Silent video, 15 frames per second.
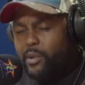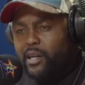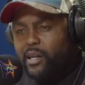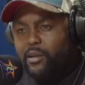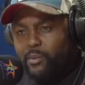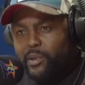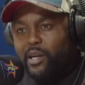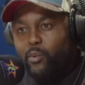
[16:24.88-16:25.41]
we
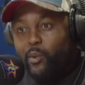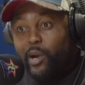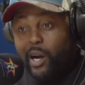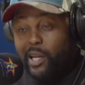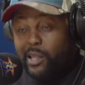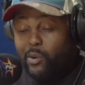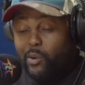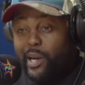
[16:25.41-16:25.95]
are, we are. Mm-hmm. We're
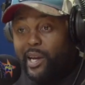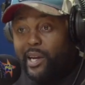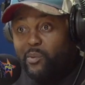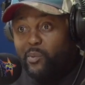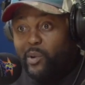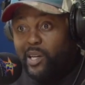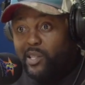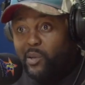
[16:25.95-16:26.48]
on the way.
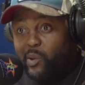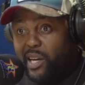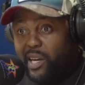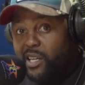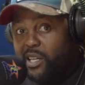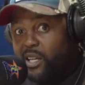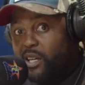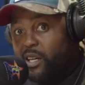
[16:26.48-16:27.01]
We're on the
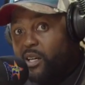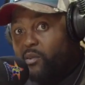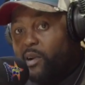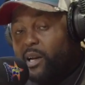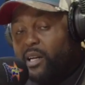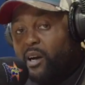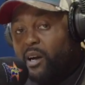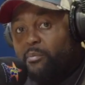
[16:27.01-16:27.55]
way. Mm-hmm.
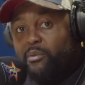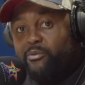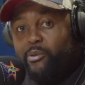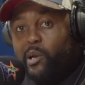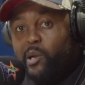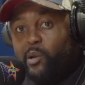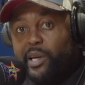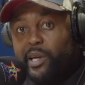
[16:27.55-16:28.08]
Right now, I've been
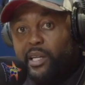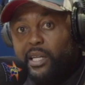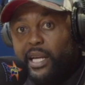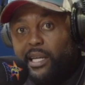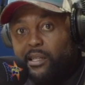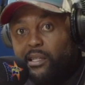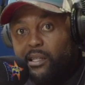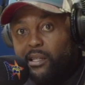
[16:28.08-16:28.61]
following
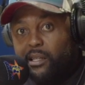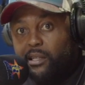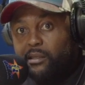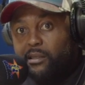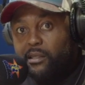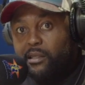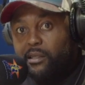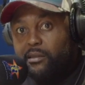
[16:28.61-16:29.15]
like the
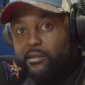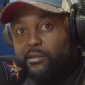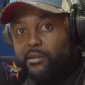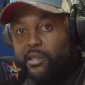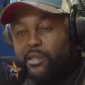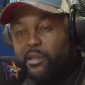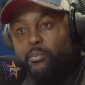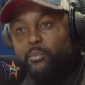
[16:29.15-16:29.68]
the
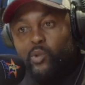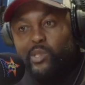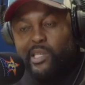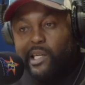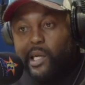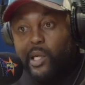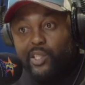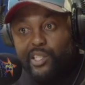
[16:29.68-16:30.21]
the, the
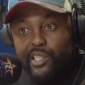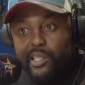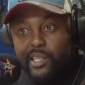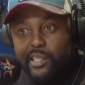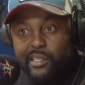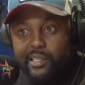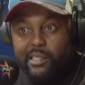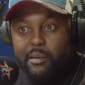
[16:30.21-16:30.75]
music culture
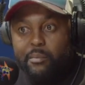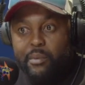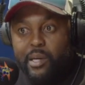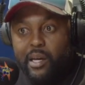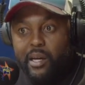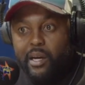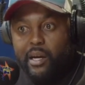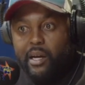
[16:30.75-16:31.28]
in Zim.
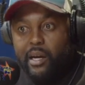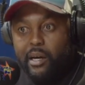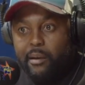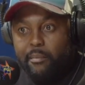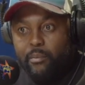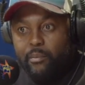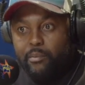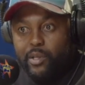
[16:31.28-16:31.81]
Mm-hmm.
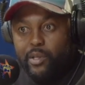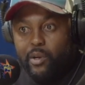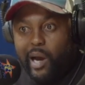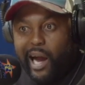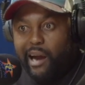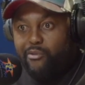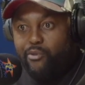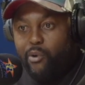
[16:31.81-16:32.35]
Um, you
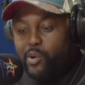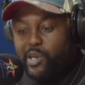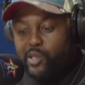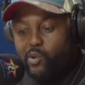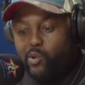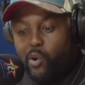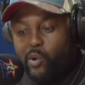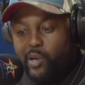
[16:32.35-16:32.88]
know, I've
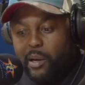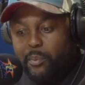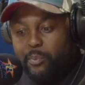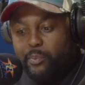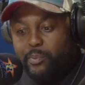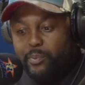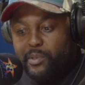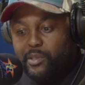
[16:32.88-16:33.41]
always grown up
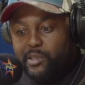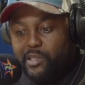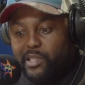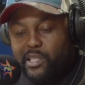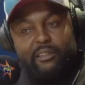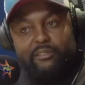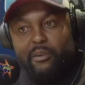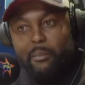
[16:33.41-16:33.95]

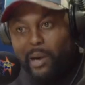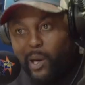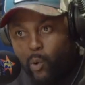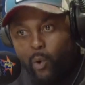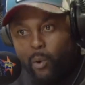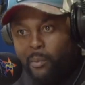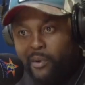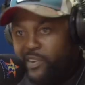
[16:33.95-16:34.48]

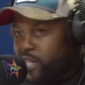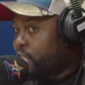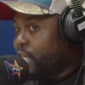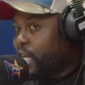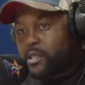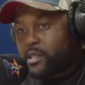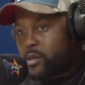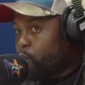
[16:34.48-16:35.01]
mangoma,
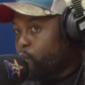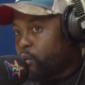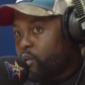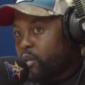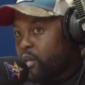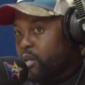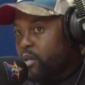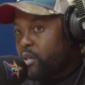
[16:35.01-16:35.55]
yeah. danzo,
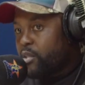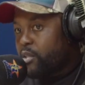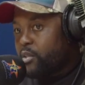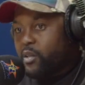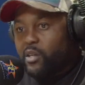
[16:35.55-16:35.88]
you